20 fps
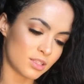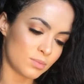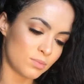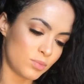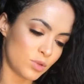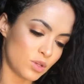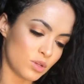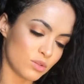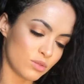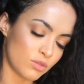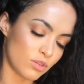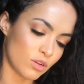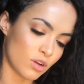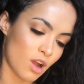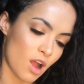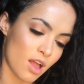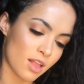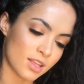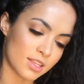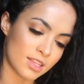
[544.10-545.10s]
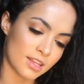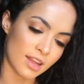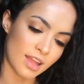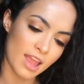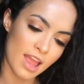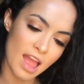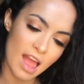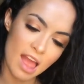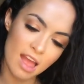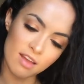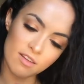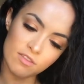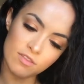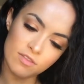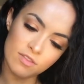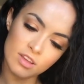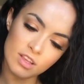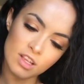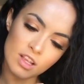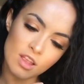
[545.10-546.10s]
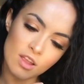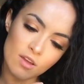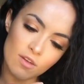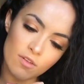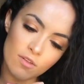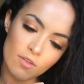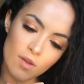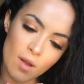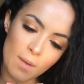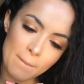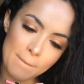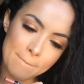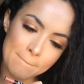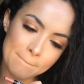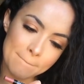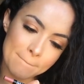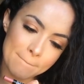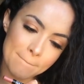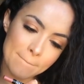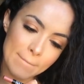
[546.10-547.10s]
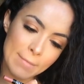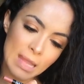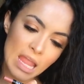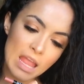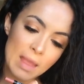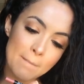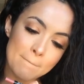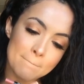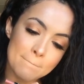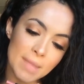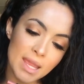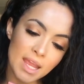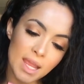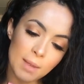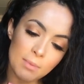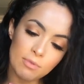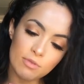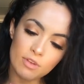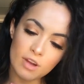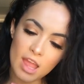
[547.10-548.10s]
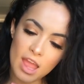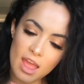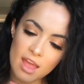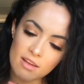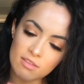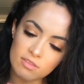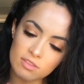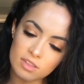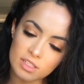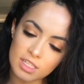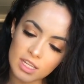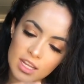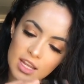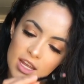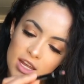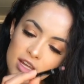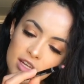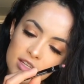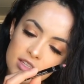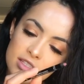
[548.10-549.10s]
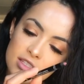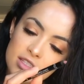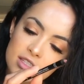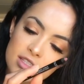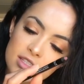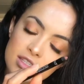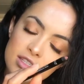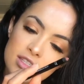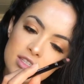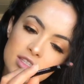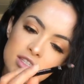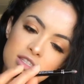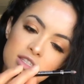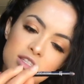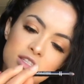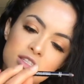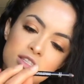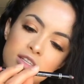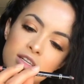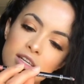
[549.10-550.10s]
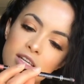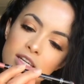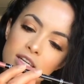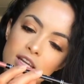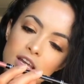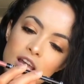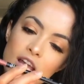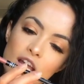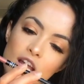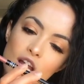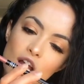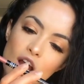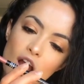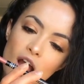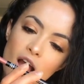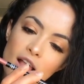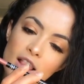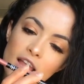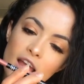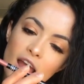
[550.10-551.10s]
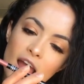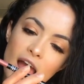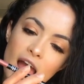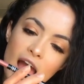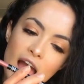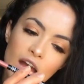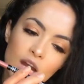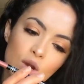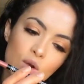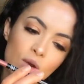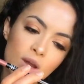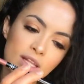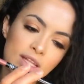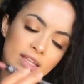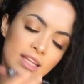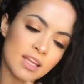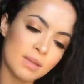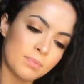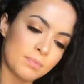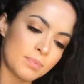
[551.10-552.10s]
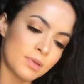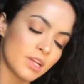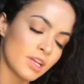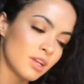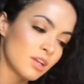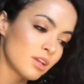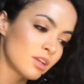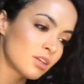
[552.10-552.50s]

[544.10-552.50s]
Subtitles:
this beautiful color that I have from Makeup Forever. It's color Aqua Lip.